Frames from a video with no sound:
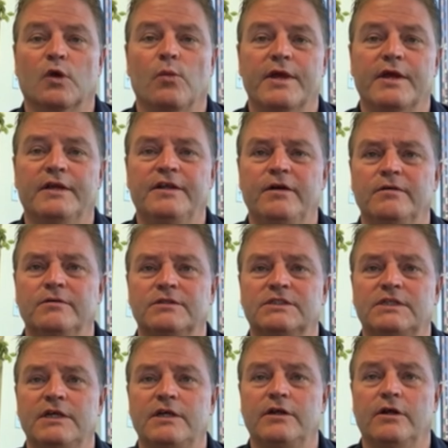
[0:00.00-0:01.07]
we continue to
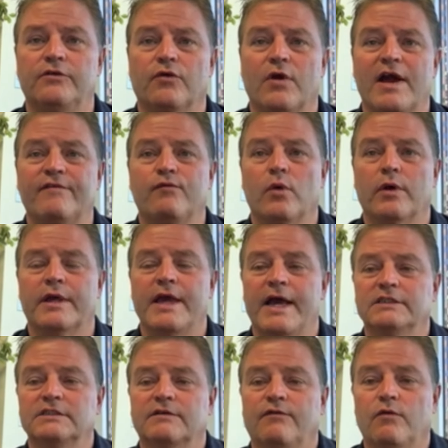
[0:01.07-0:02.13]
see dry
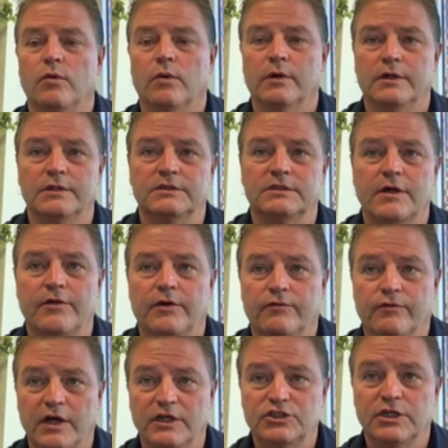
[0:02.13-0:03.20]
forecasts for southern
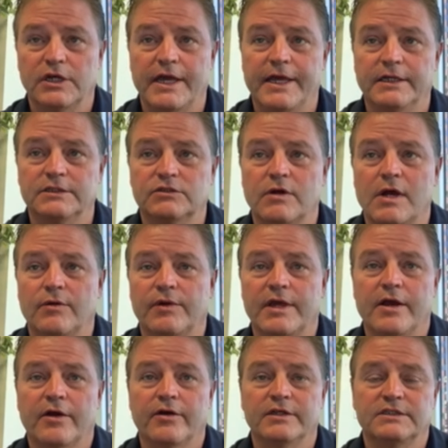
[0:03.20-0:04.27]
Russia and
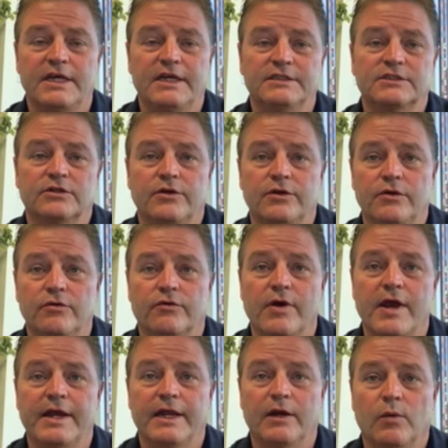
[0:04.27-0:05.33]
surrounding areas, eastern
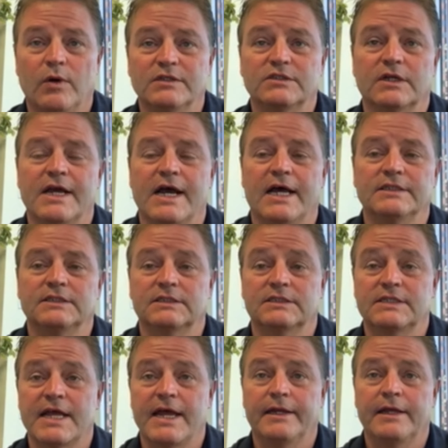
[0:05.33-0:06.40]
Ukraine and western
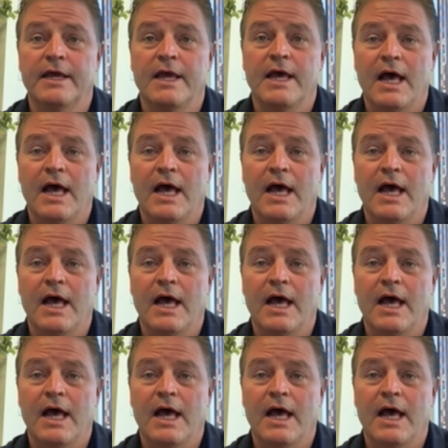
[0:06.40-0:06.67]
Kazakhstan.